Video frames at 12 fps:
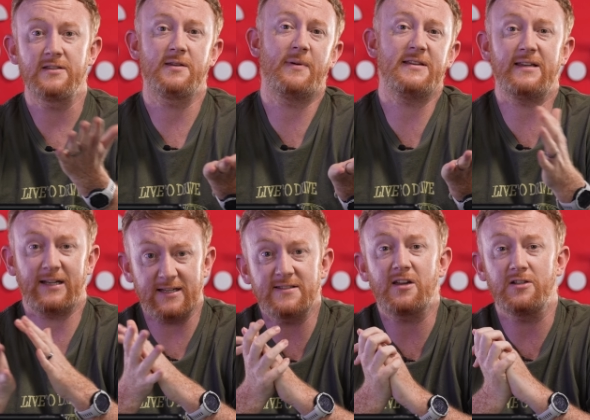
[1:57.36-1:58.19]
so
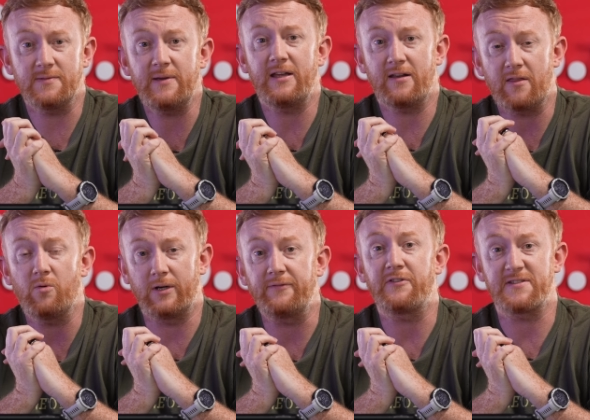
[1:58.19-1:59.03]
basically it's going to be another
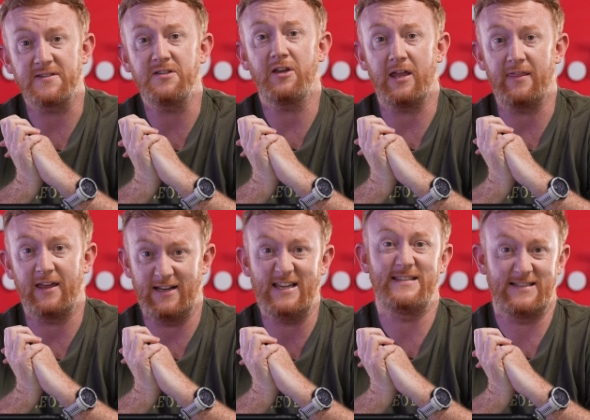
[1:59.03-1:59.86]
winner for Suzuki
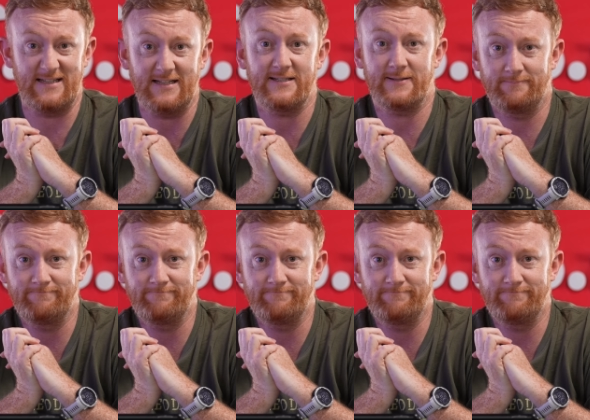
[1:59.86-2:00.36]
then, isn't it?